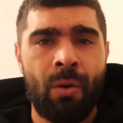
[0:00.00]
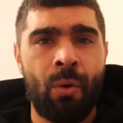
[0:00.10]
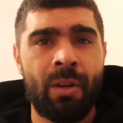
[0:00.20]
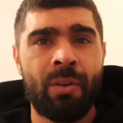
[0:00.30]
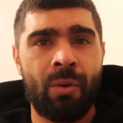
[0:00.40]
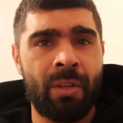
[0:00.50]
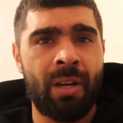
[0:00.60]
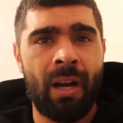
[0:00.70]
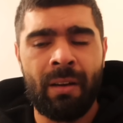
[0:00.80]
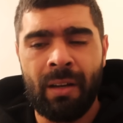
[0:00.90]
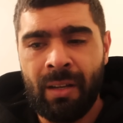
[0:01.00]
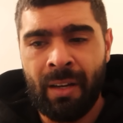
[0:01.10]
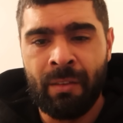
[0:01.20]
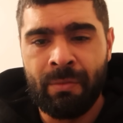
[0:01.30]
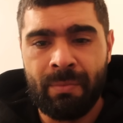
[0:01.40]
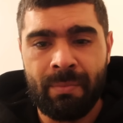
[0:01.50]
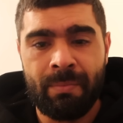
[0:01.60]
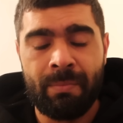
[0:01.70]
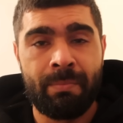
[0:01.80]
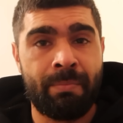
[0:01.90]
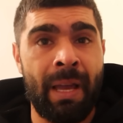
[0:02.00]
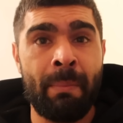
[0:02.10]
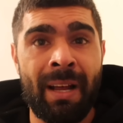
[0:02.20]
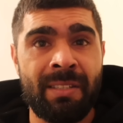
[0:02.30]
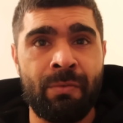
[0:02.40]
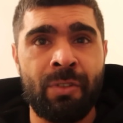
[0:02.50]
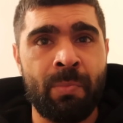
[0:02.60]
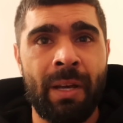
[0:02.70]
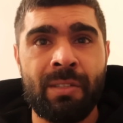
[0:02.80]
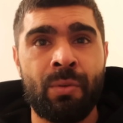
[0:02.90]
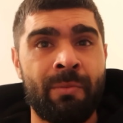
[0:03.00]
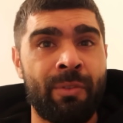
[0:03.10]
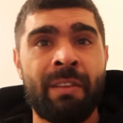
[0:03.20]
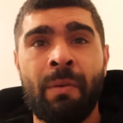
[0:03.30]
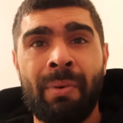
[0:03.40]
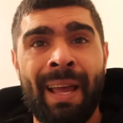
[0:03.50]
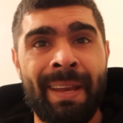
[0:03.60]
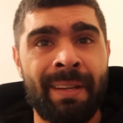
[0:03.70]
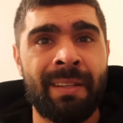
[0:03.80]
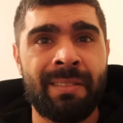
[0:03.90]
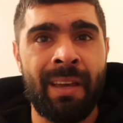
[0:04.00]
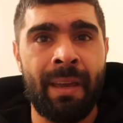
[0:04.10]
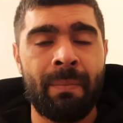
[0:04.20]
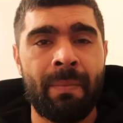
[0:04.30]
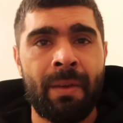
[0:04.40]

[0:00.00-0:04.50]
all in all, you got to kind of pay massive respects to him for even playing in this game.